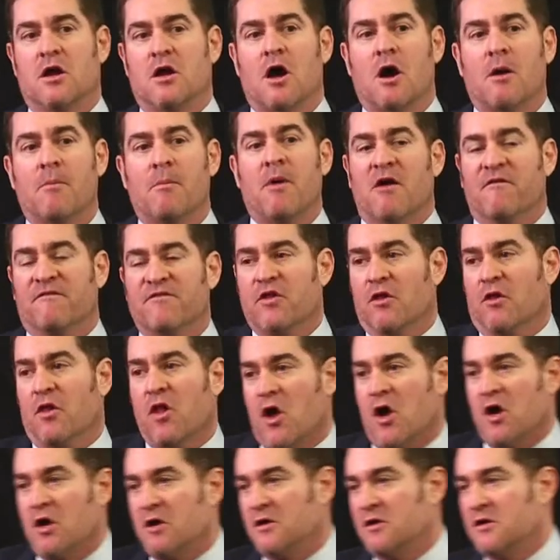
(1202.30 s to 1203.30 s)
above the
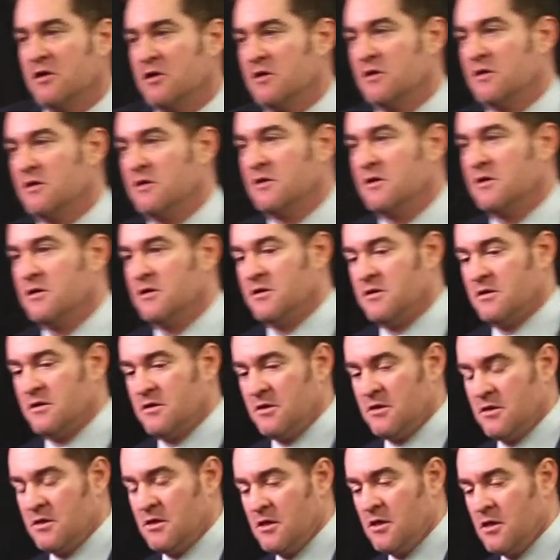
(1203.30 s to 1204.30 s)
law.
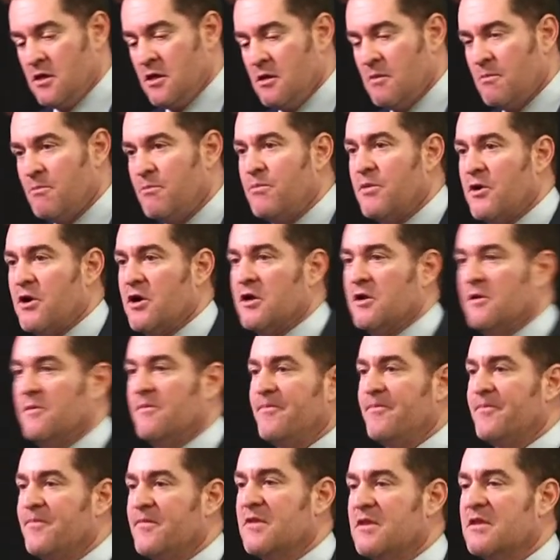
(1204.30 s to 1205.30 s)
But
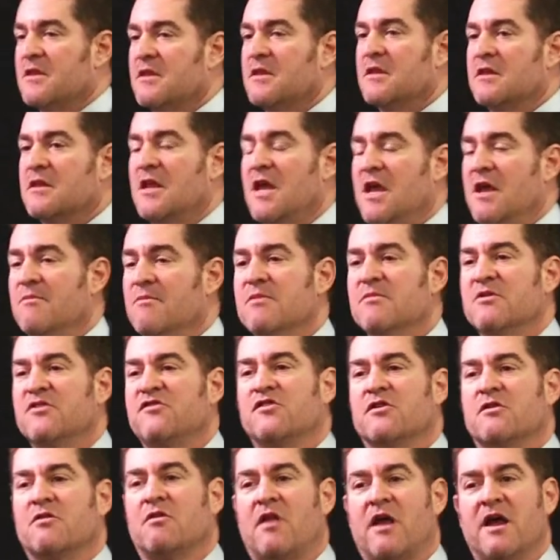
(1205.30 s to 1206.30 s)
name,
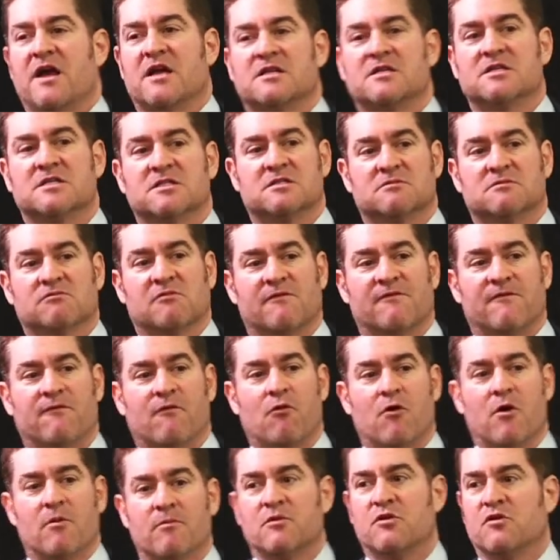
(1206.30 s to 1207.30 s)
image, and likeness
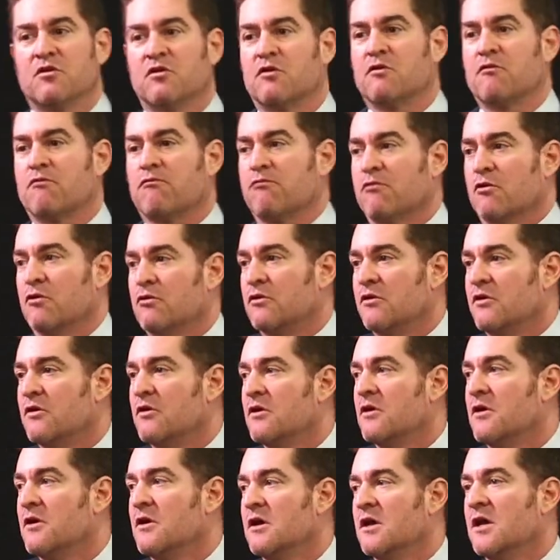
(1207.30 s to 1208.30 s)
reform took root
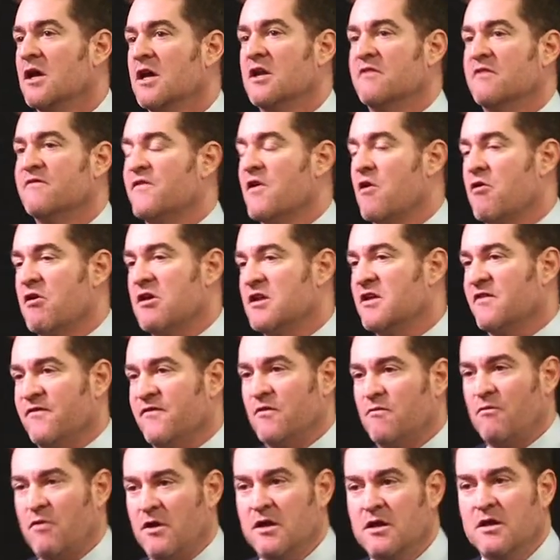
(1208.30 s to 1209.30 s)
in a very
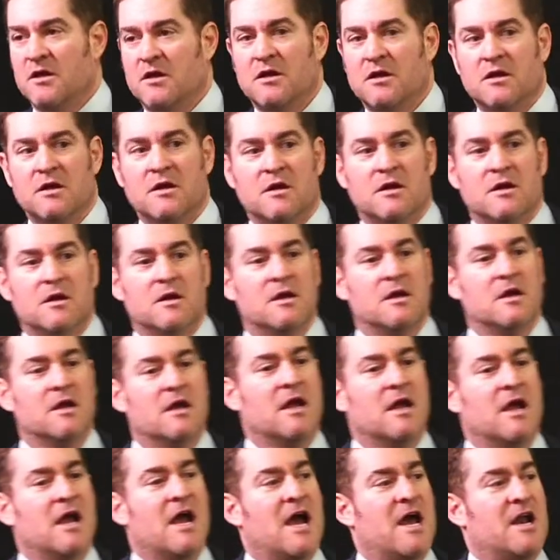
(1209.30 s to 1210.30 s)
different way.
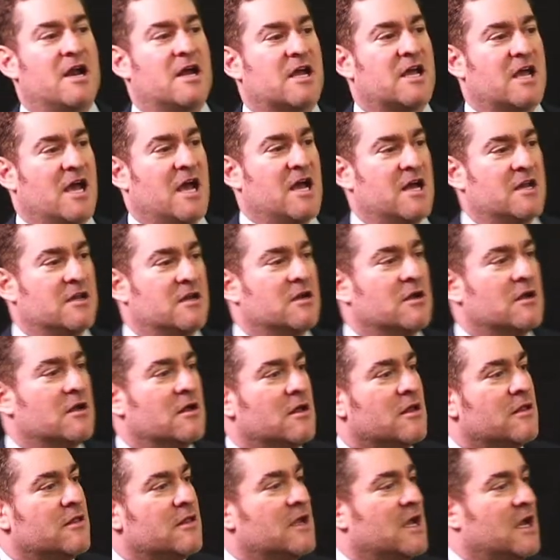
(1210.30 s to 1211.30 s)
And again,
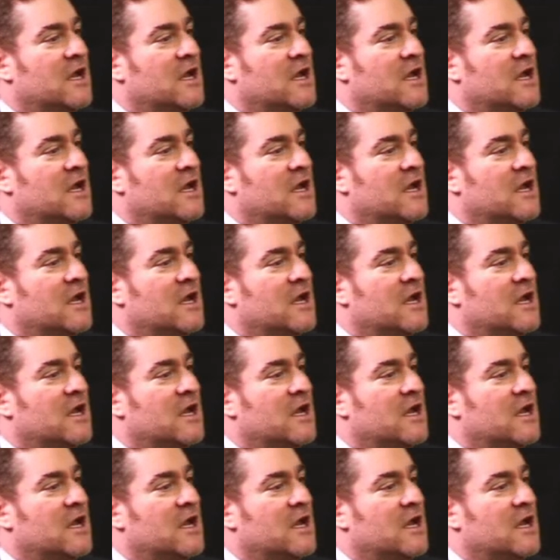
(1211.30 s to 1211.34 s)
the